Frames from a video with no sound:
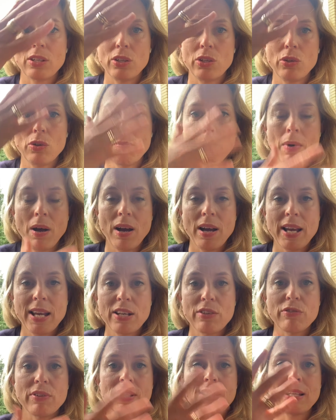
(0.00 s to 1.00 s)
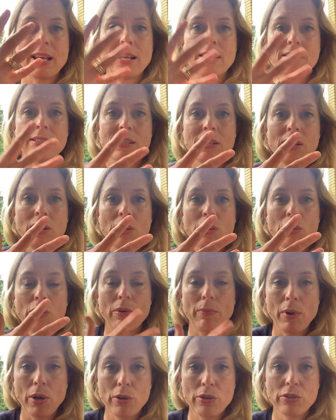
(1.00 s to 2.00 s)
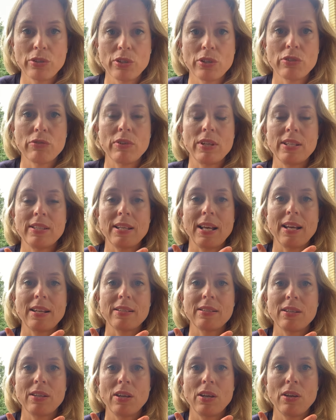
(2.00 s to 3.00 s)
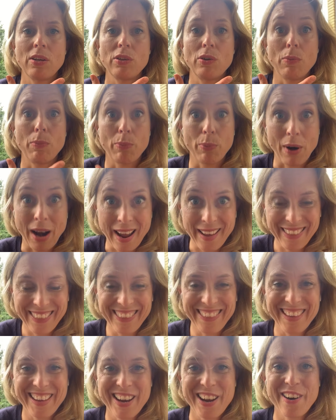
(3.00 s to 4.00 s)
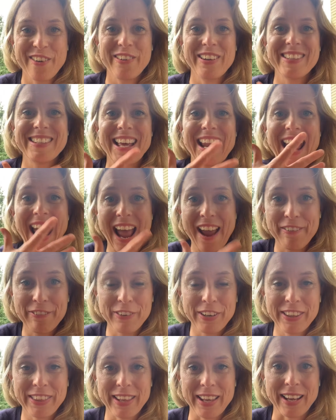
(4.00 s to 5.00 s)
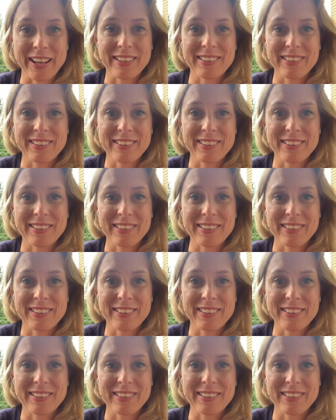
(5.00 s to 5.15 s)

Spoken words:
your mind, reset your emotions, reset your breath, reset everything.